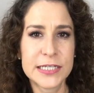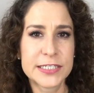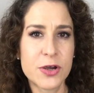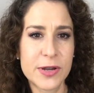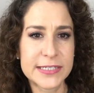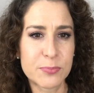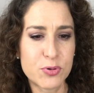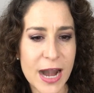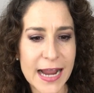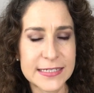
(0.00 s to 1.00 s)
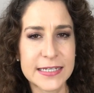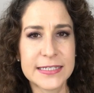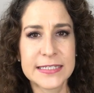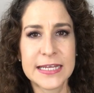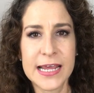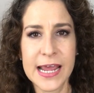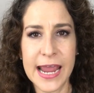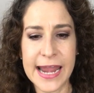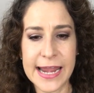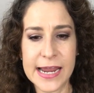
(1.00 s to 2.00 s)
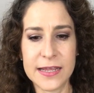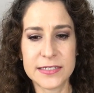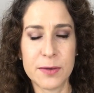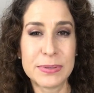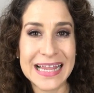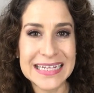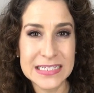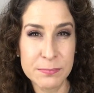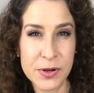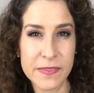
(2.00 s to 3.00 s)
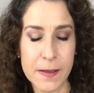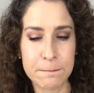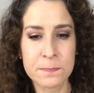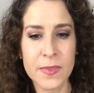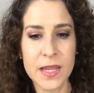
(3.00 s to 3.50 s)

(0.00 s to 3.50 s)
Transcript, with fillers: So it's a practice and a place to put them.